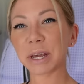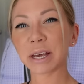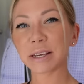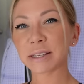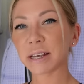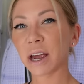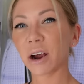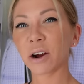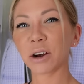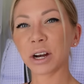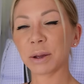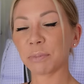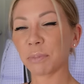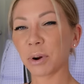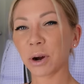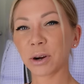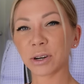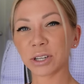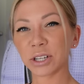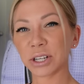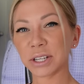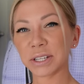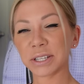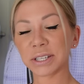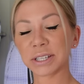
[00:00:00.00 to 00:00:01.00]
Because I already
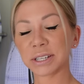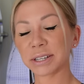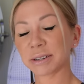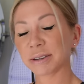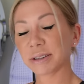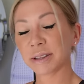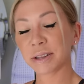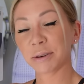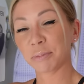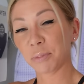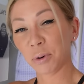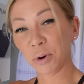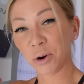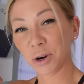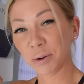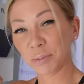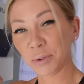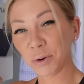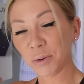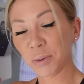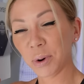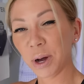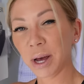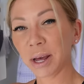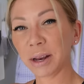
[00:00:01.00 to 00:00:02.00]
purchased the
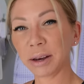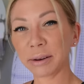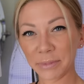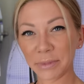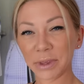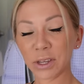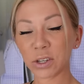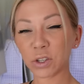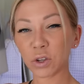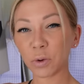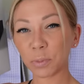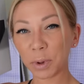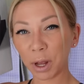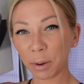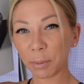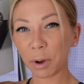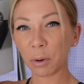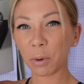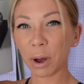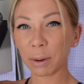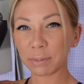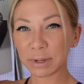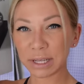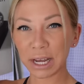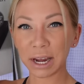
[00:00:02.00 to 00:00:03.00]
portable one, this will be on my
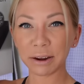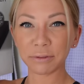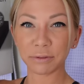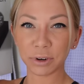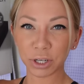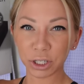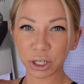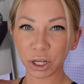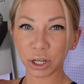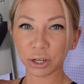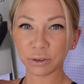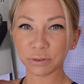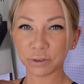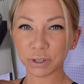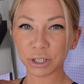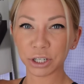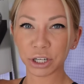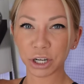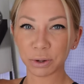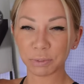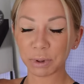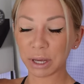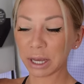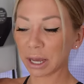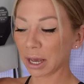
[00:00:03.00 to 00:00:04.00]
website for a dollar free
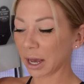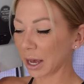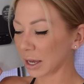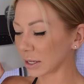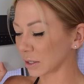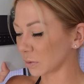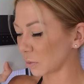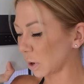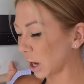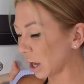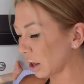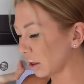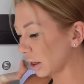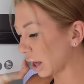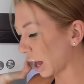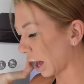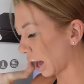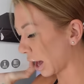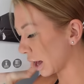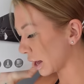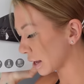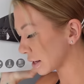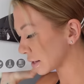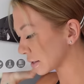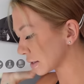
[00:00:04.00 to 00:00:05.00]
shipping, as well
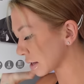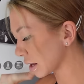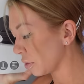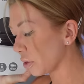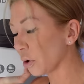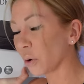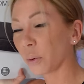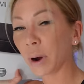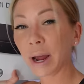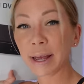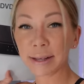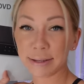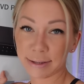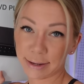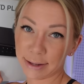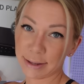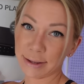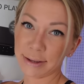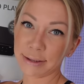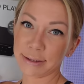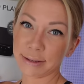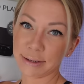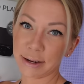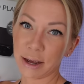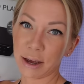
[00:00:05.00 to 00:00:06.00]
as the rest of
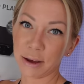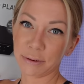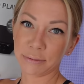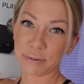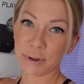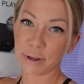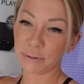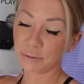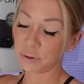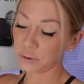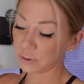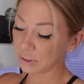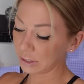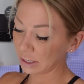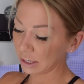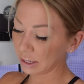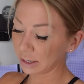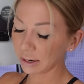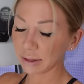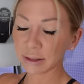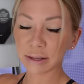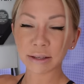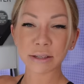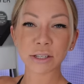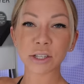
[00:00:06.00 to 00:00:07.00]
this stuff. If you see
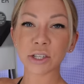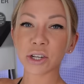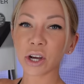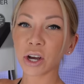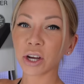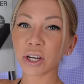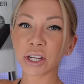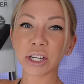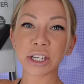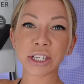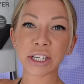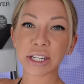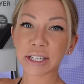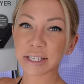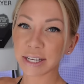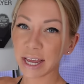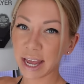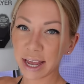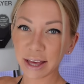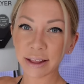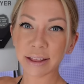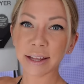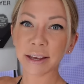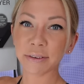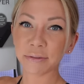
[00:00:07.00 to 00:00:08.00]
any of this junk, you just
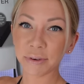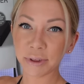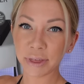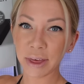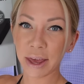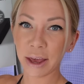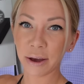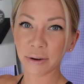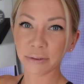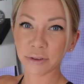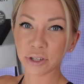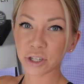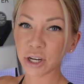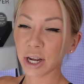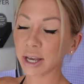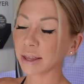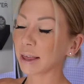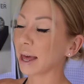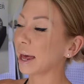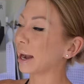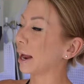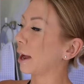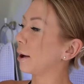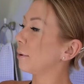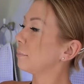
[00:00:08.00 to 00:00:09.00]
can't live without. Check
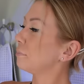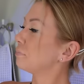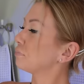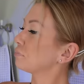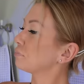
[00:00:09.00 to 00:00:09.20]
that out.